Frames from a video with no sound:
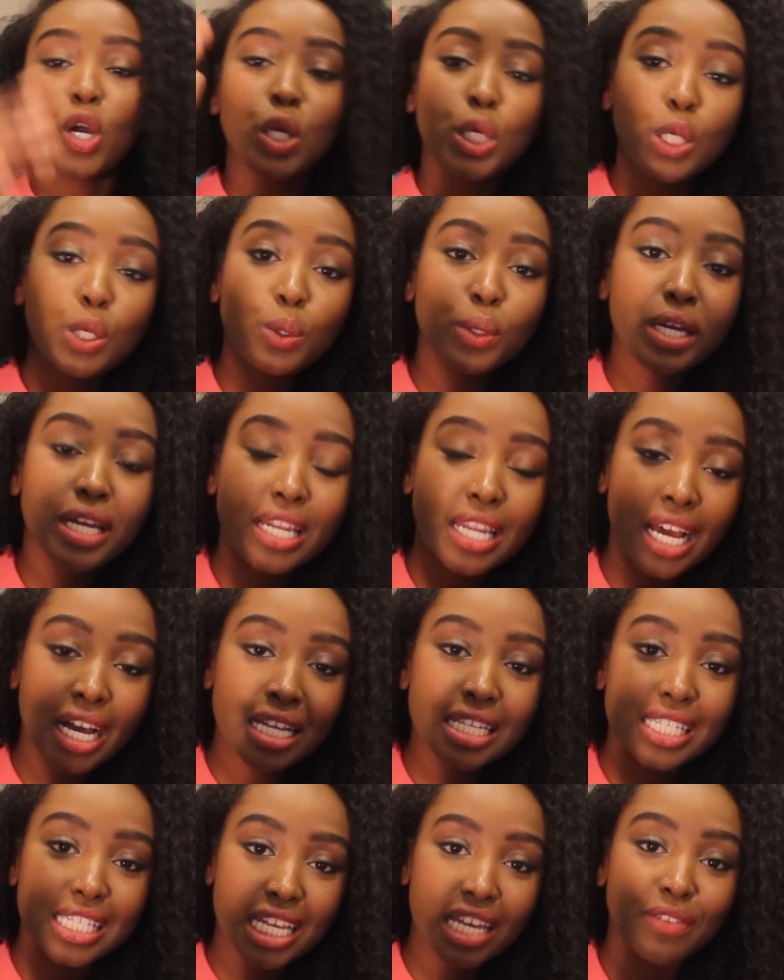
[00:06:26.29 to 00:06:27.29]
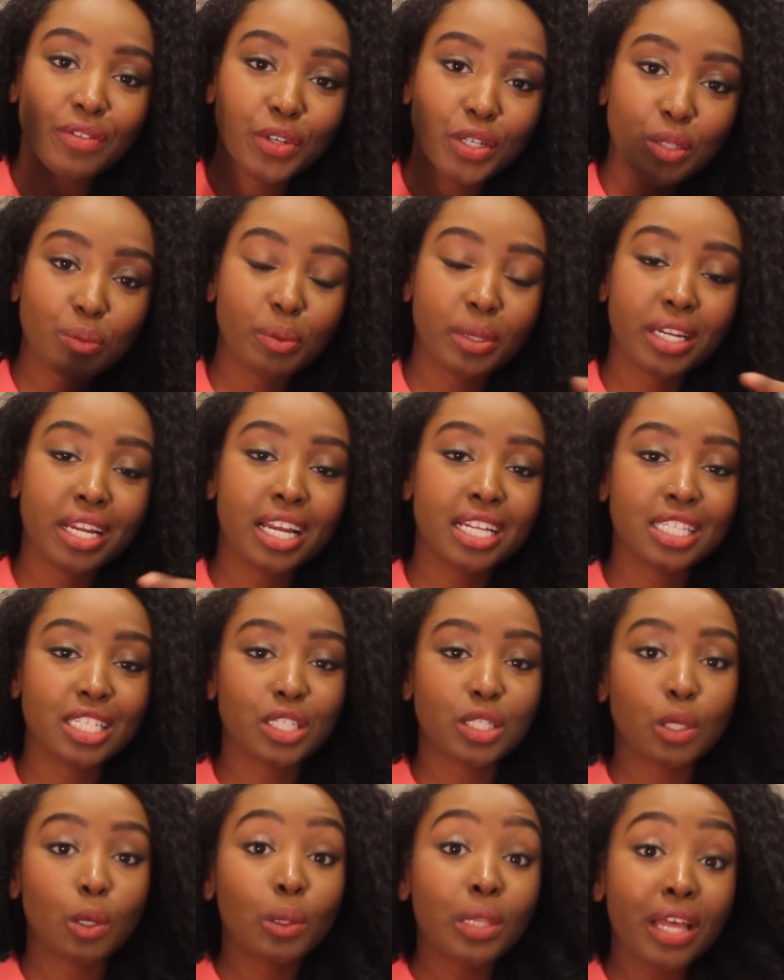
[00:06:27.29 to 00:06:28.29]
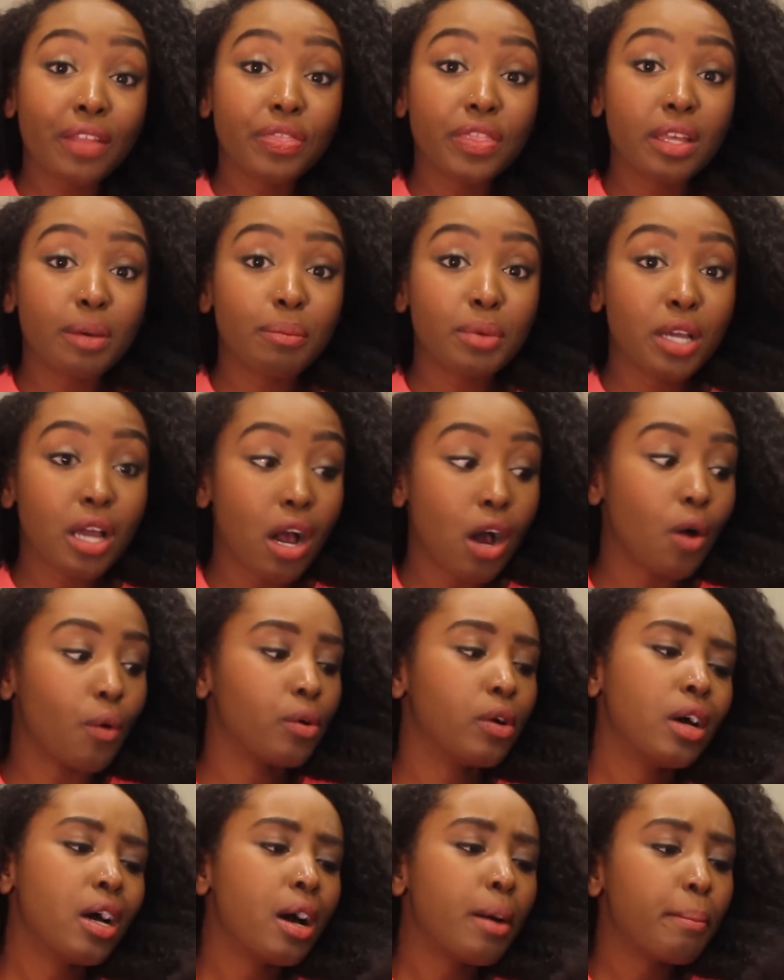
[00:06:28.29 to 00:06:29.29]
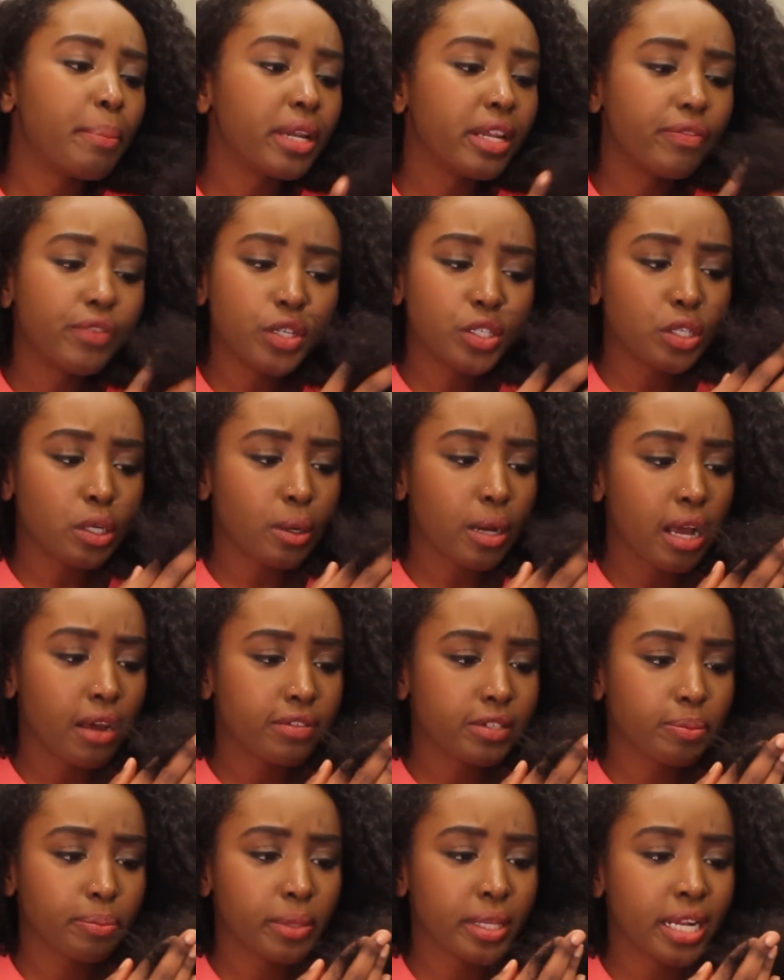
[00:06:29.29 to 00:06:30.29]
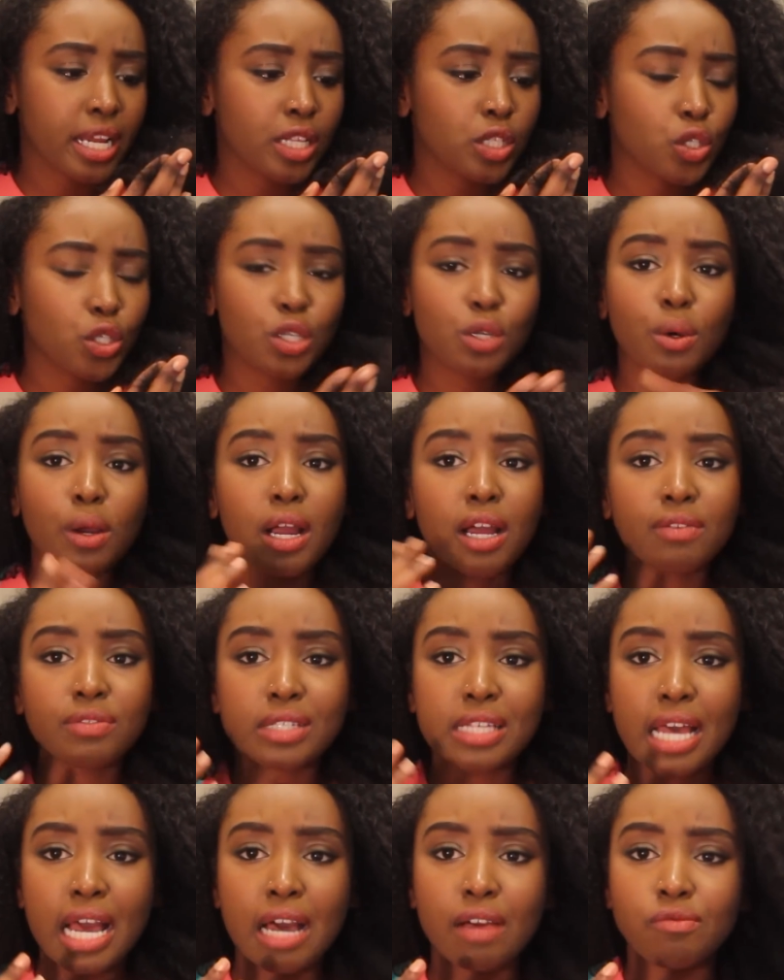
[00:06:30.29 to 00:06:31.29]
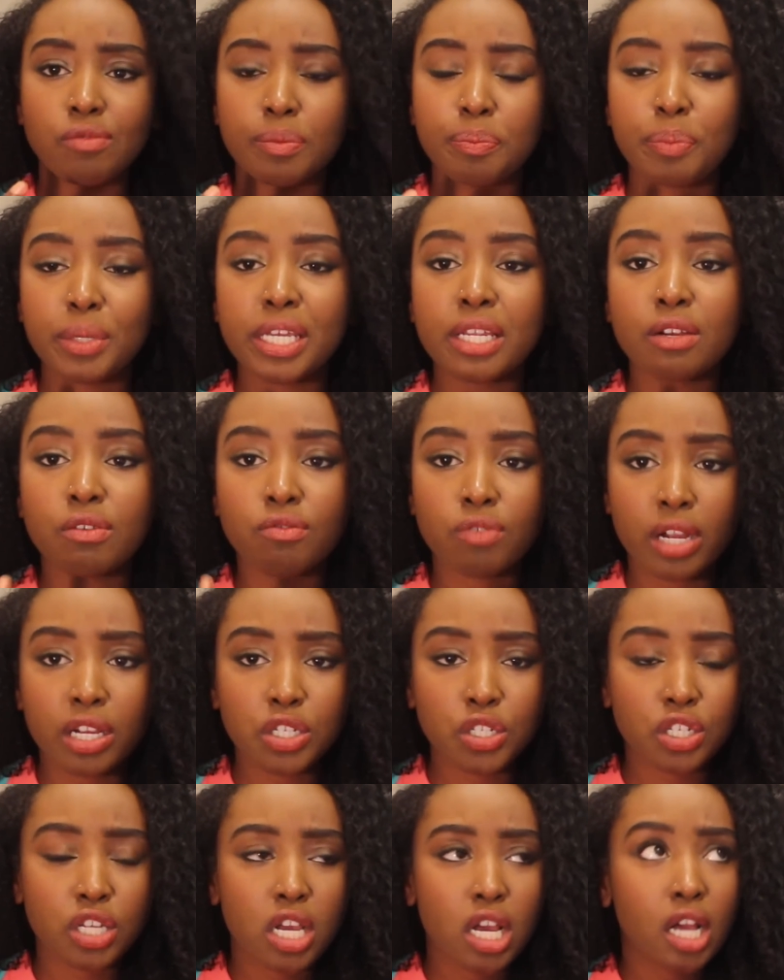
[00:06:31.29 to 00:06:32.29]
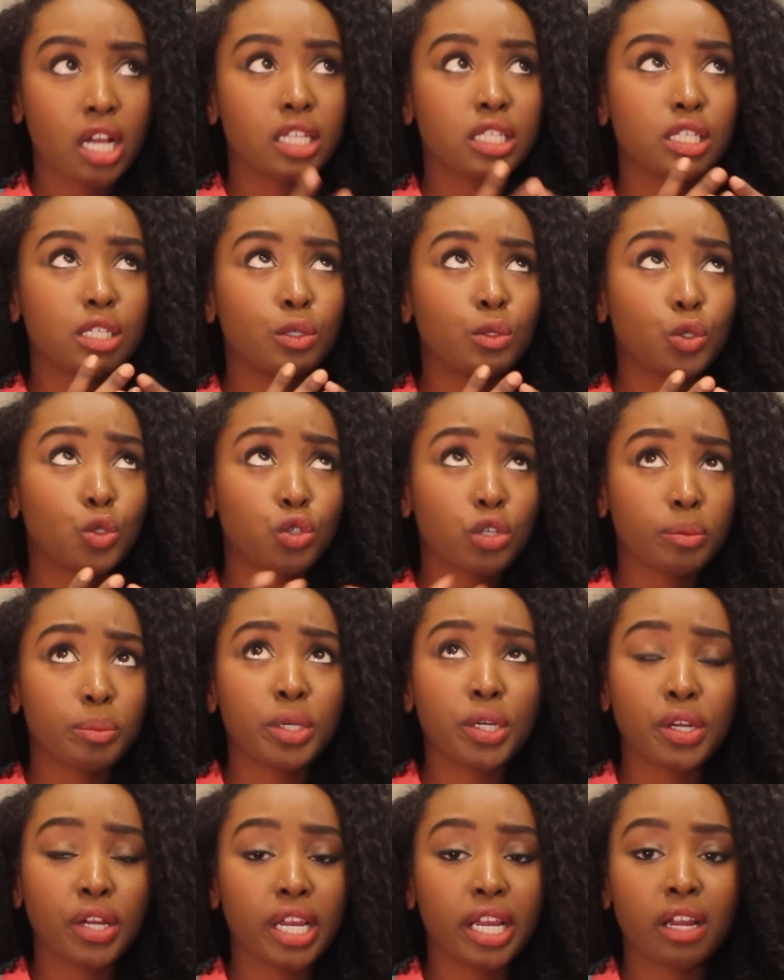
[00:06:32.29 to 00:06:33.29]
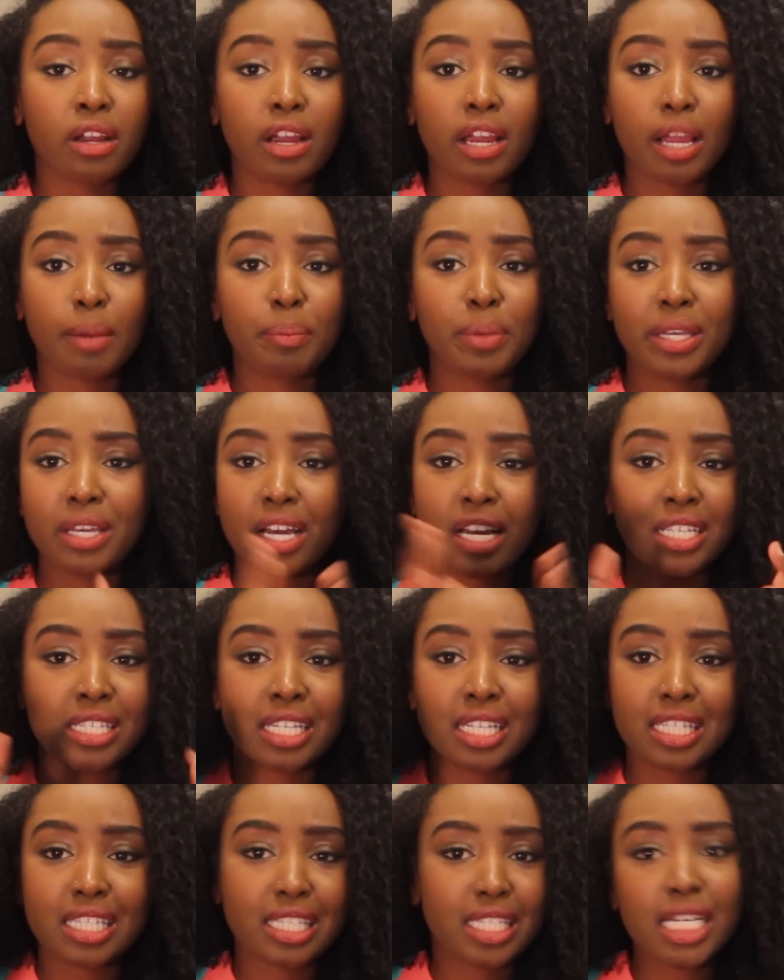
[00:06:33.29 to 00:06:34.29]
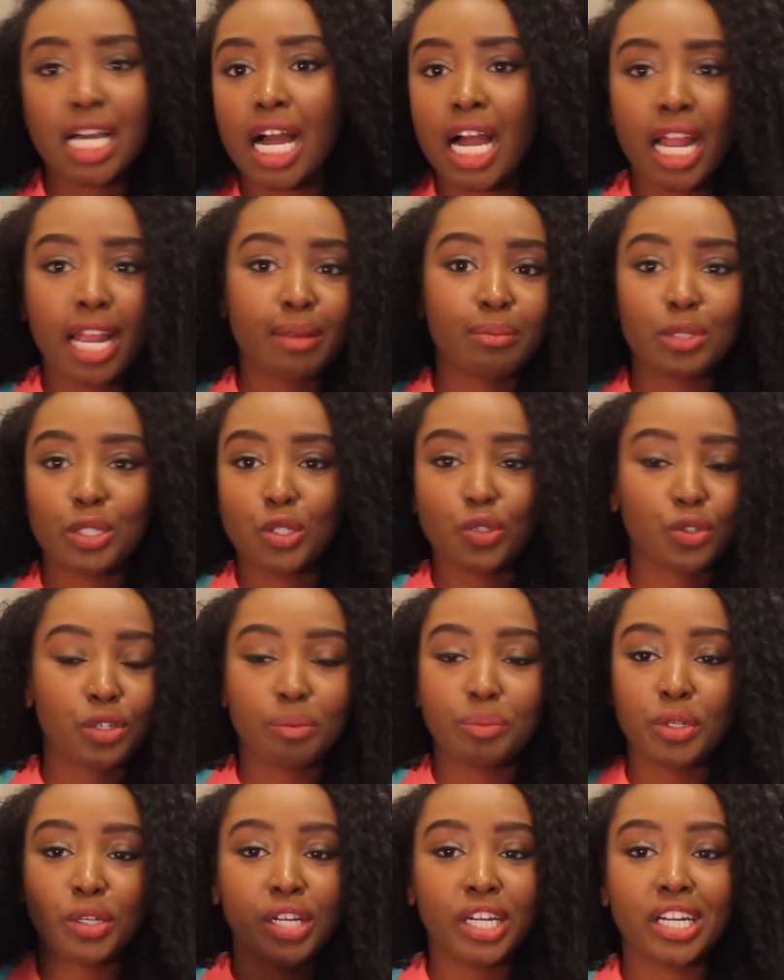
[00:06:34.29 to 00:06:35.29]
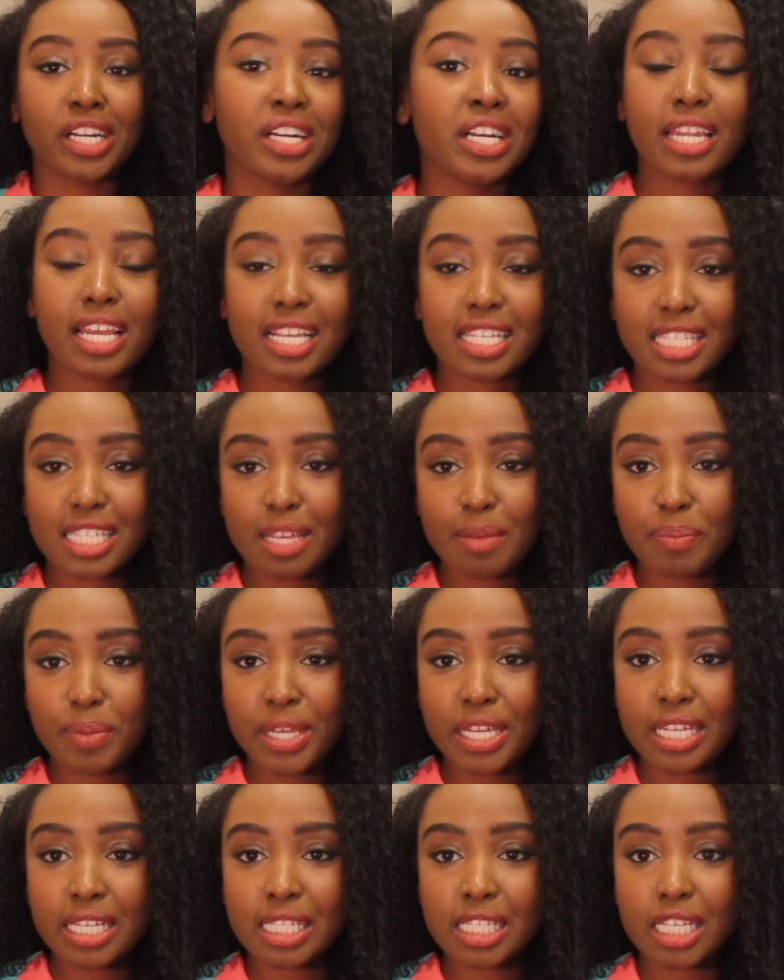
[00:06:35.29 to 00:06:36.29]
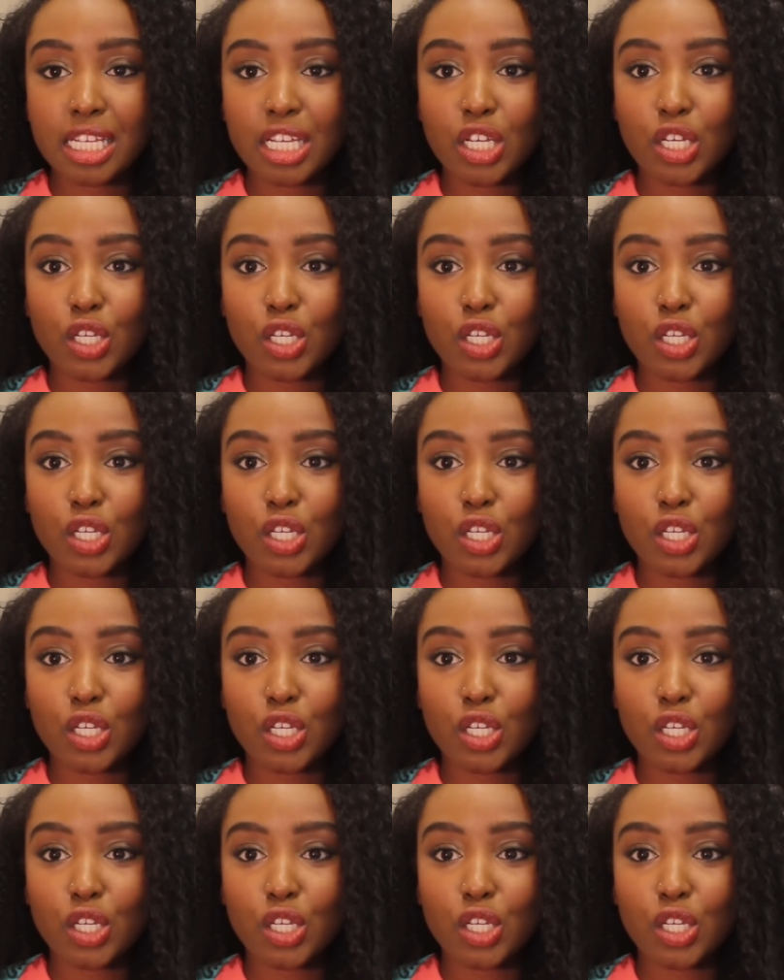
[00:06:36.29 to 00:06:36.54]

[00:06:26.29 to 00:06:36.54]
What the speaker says: You cannot save your split ends, so let them go. But if you don't have split ends, you don't have to be in a rush to trim your hair because it's time to trim your hair. The next tip is